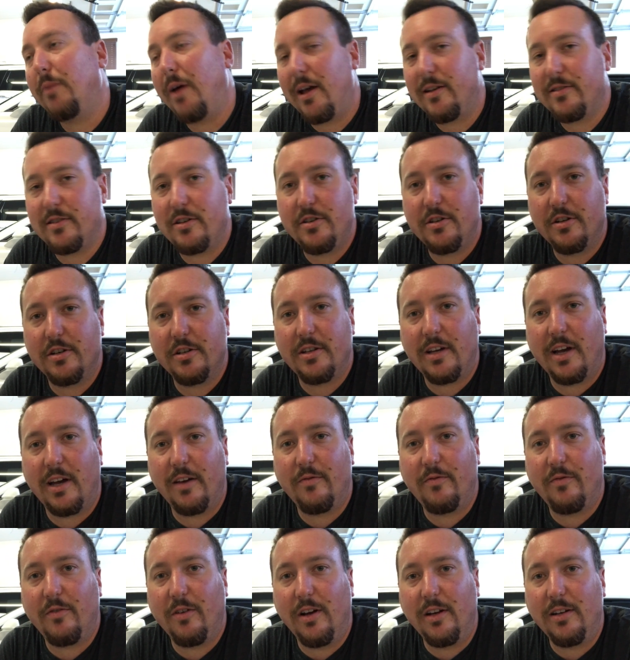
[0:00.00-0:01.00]
passenger
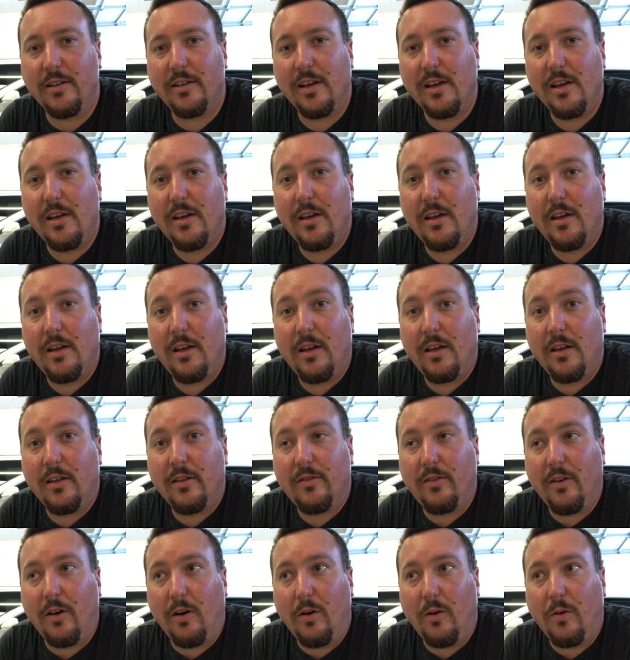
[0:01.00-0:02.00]
side front.
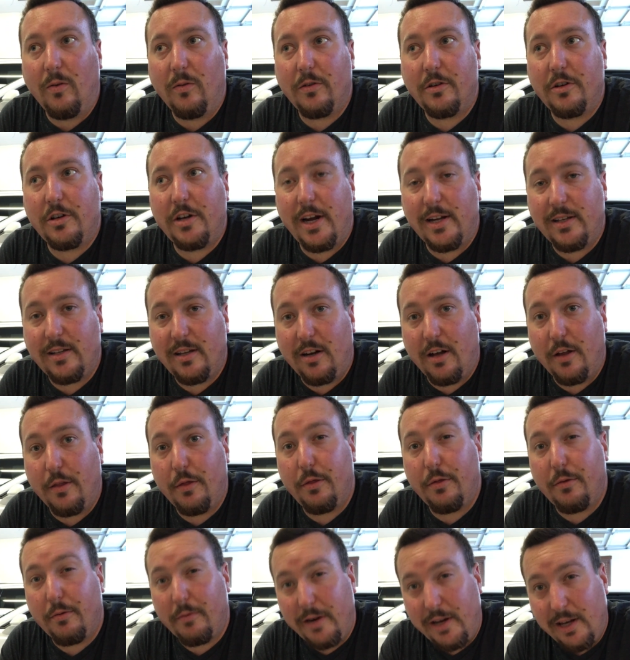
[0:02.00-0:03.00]
So checked it on
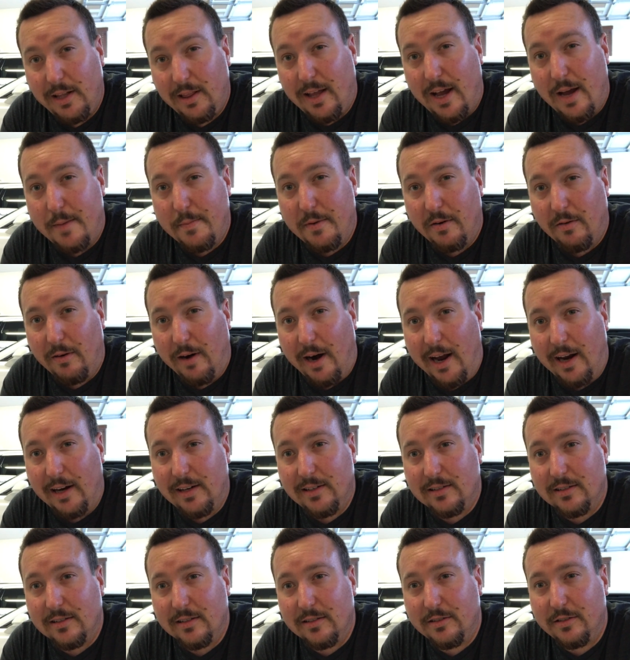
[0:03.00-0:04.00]
3 alignment
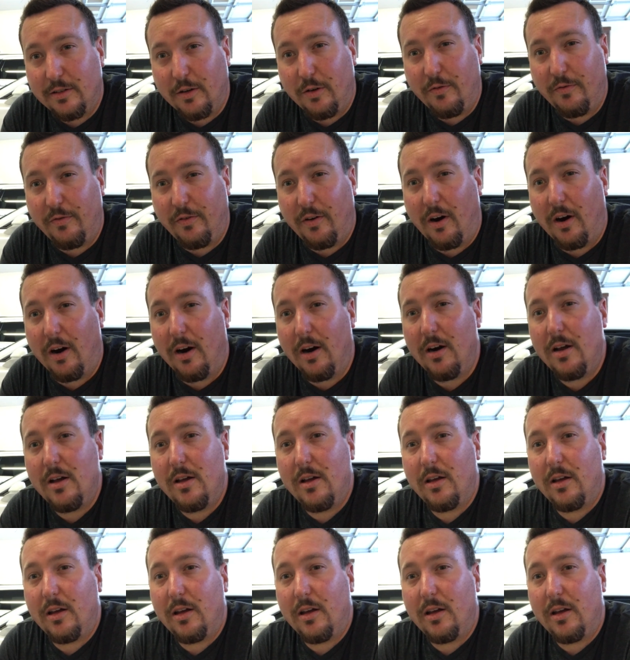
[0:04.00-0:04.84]
racks so far,